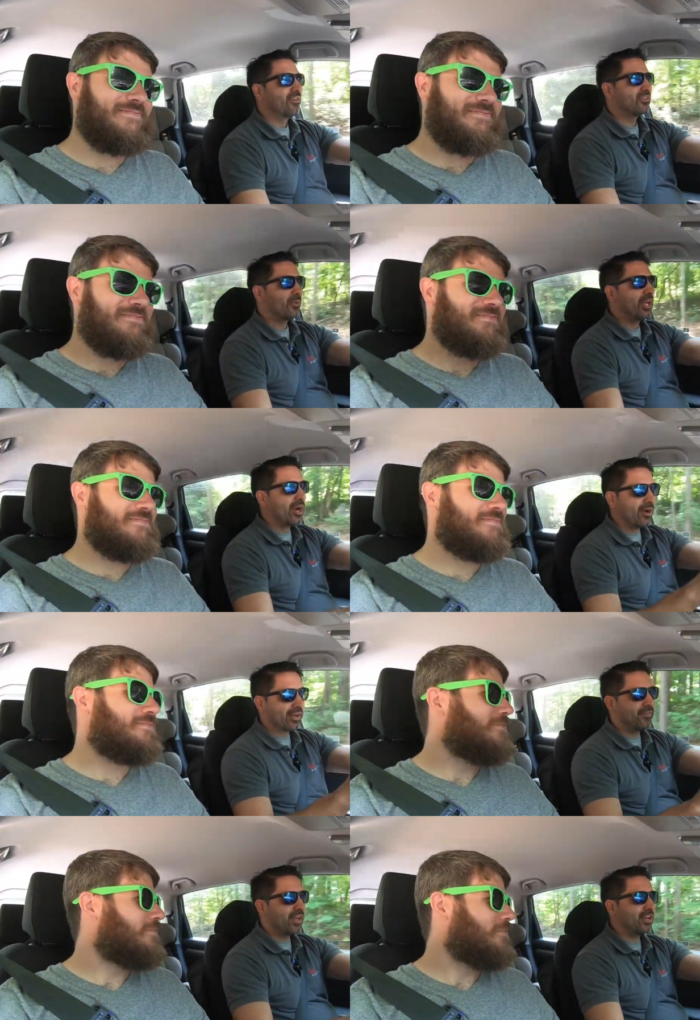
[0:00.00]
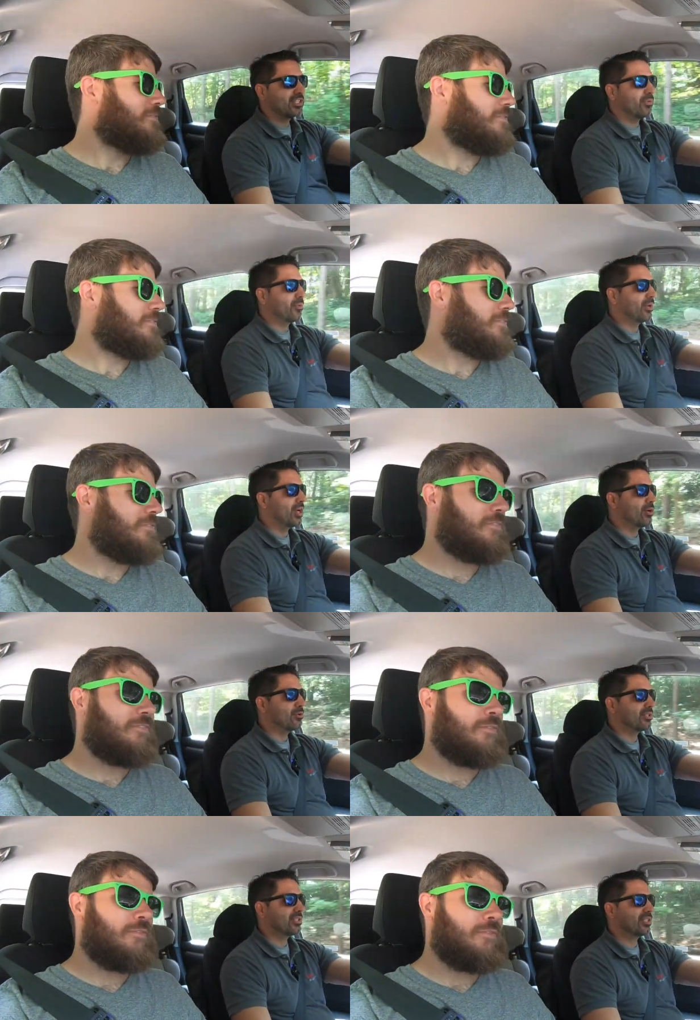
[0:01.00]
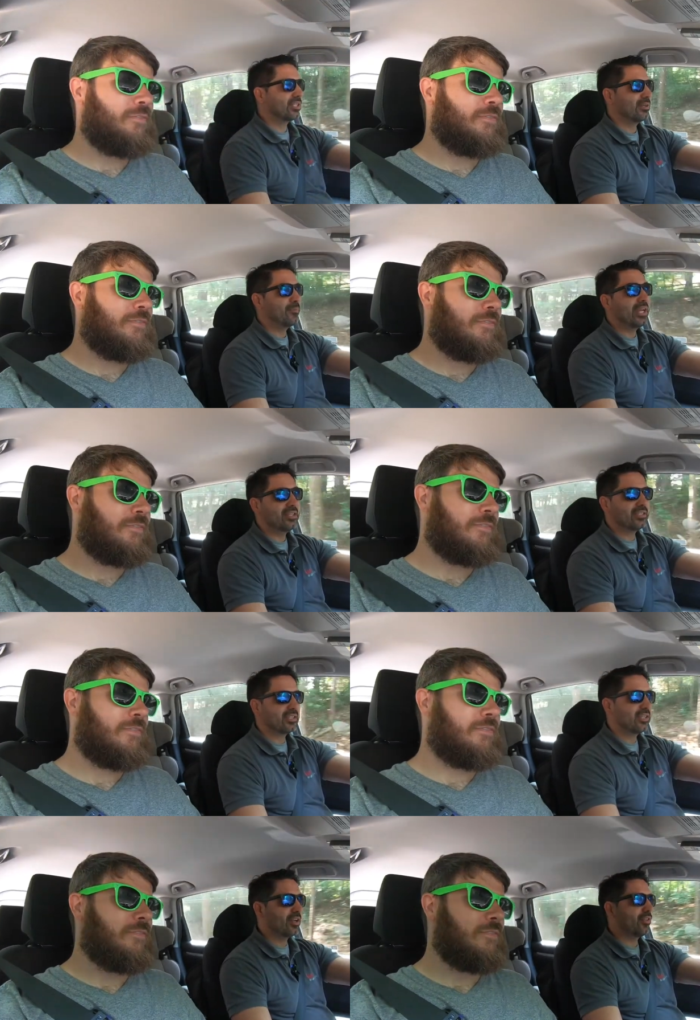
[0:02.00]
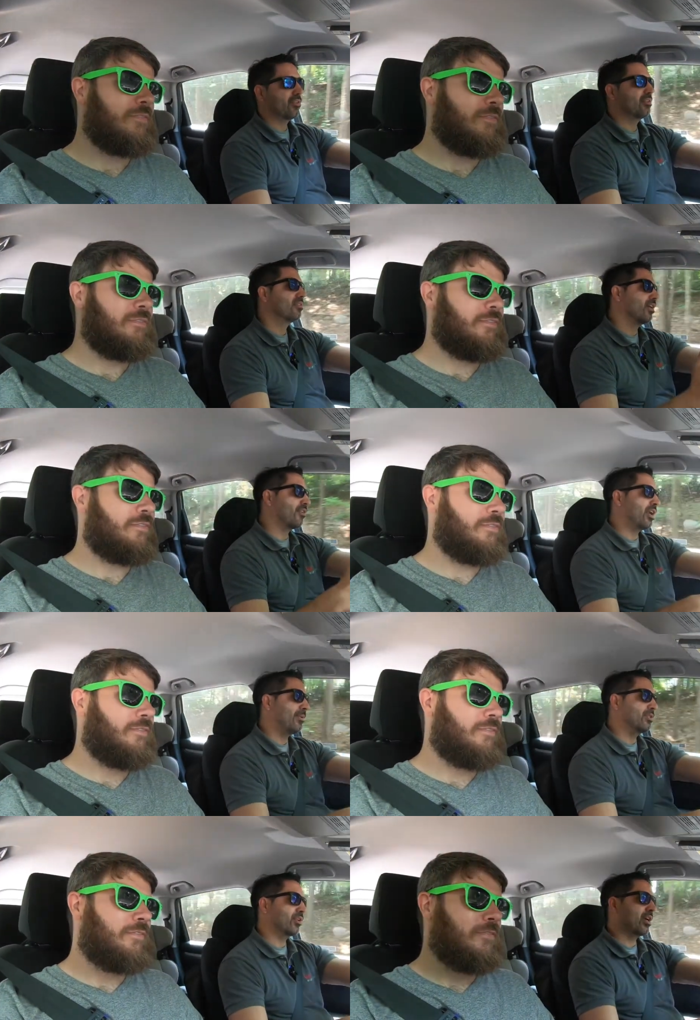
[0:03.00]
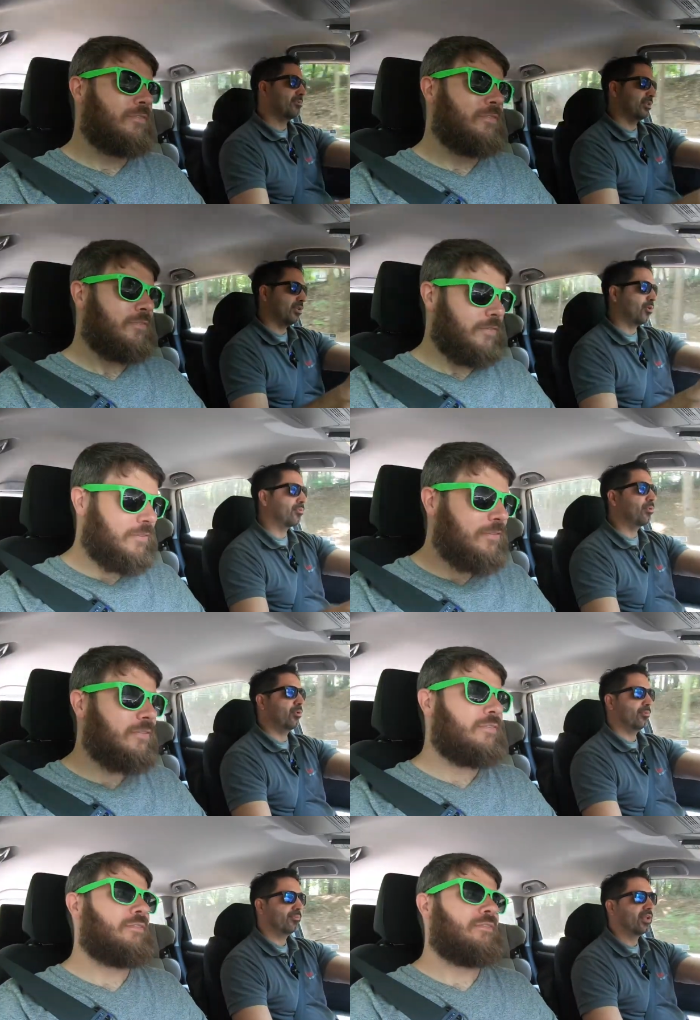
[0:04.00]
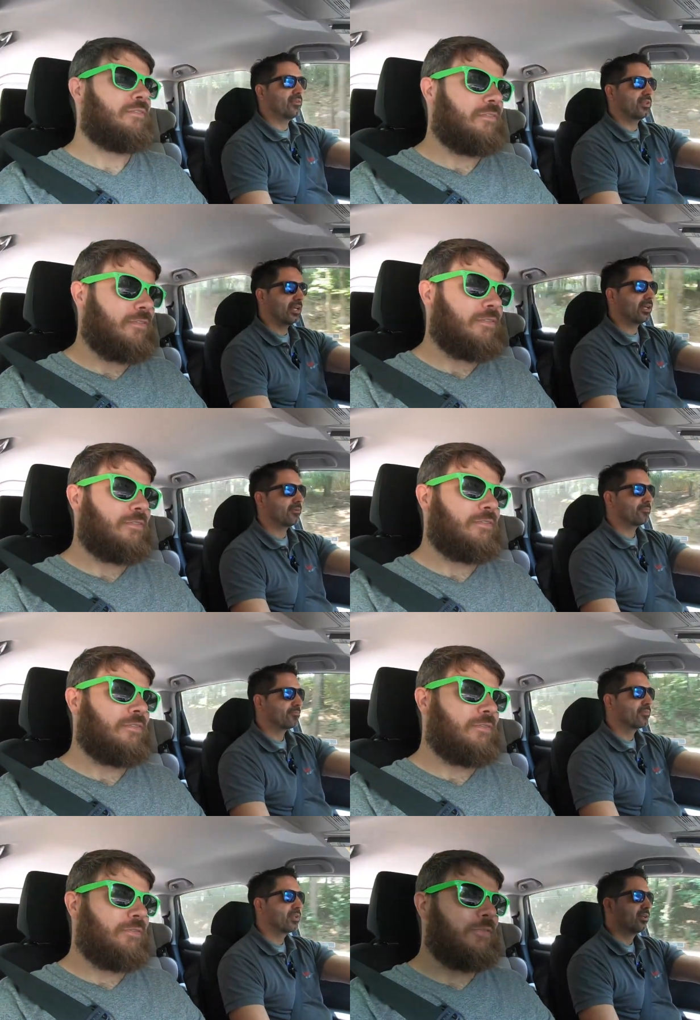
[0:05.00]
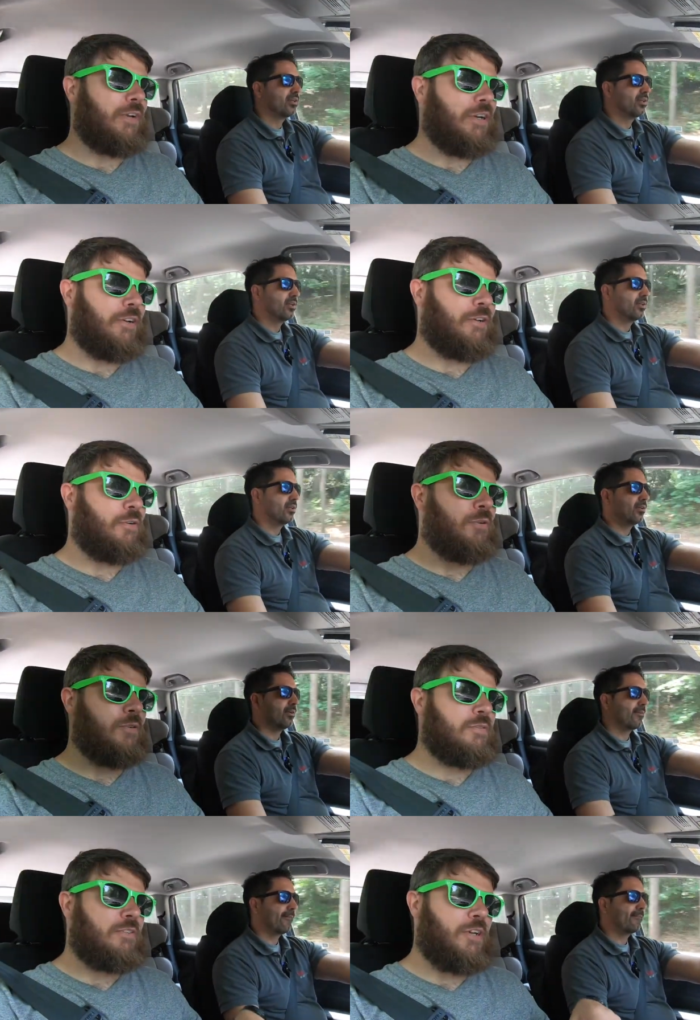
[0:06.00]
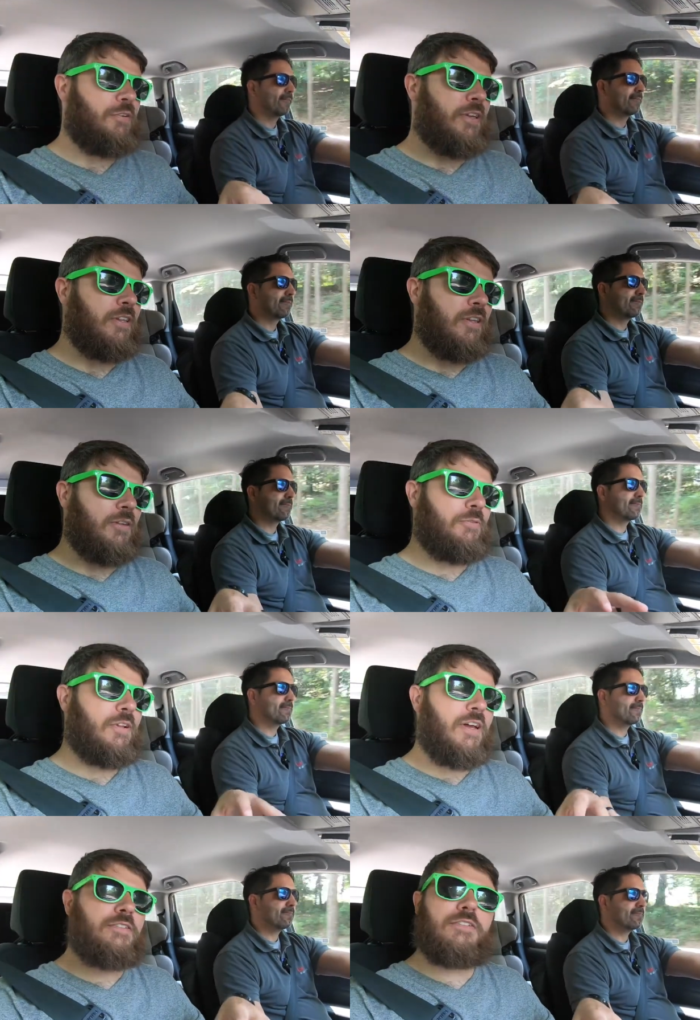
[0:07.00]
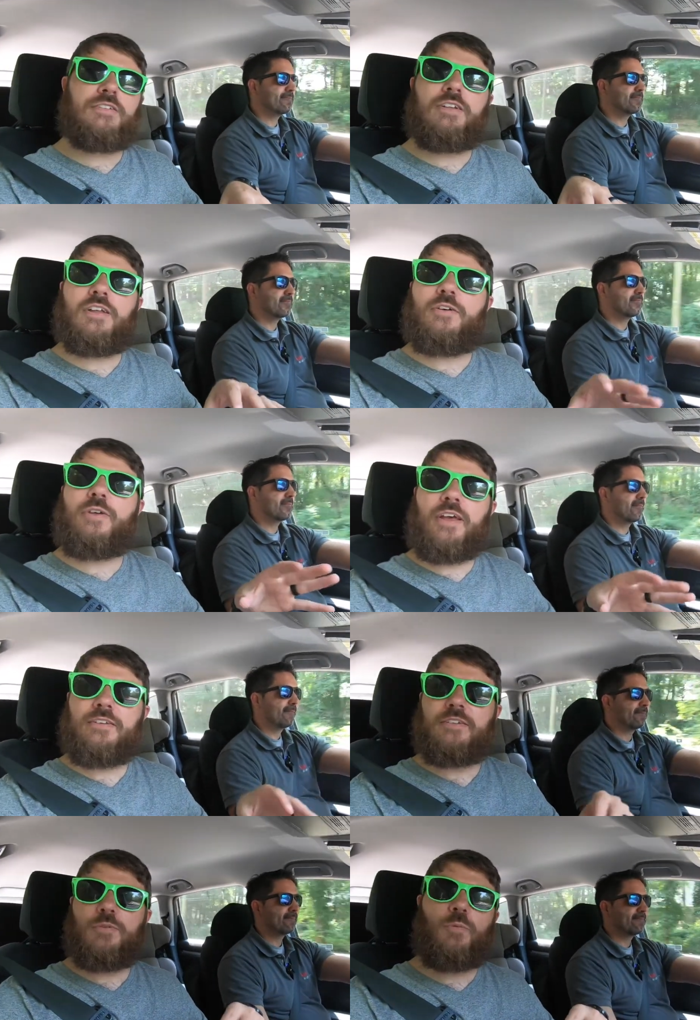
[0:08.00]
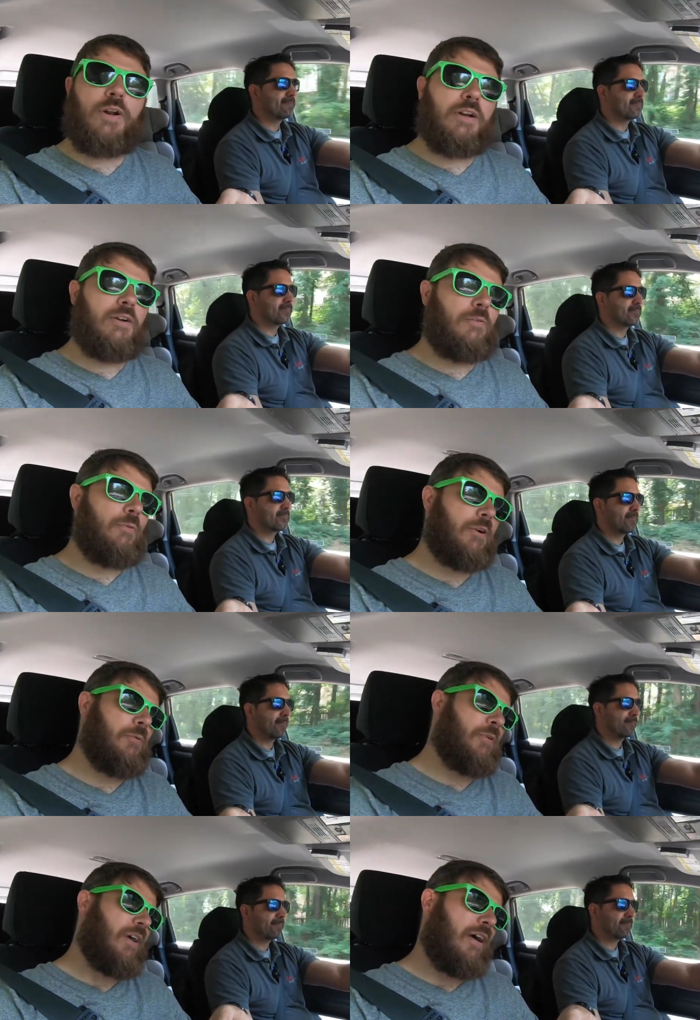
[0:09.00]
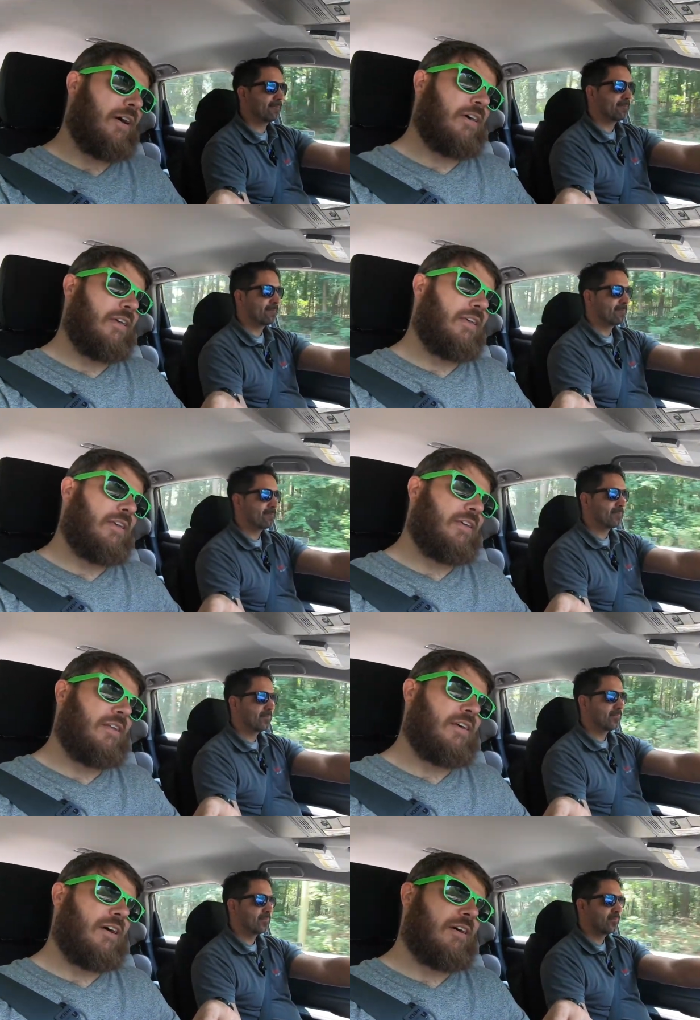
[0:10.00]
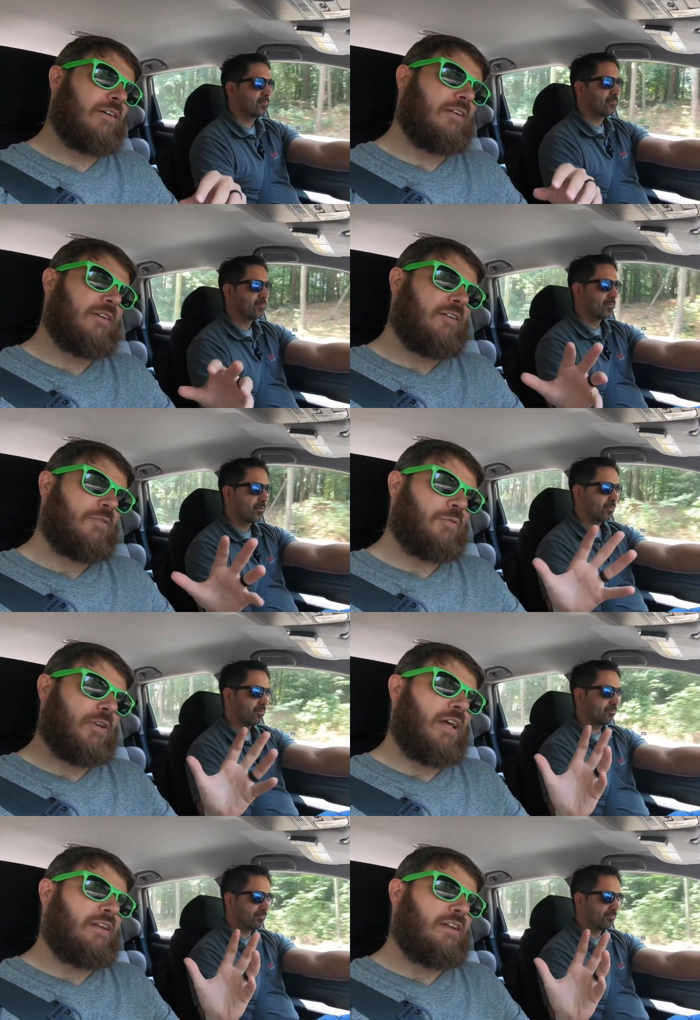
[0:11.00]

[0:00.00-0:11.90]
Speaker 1: so we go out of there. So when we host meets, you know, other neighborhoods will come to the North Pole and everything.
Speaker 2: Very cool. So in, in relation to location, where where are we at in? Uh, we're kind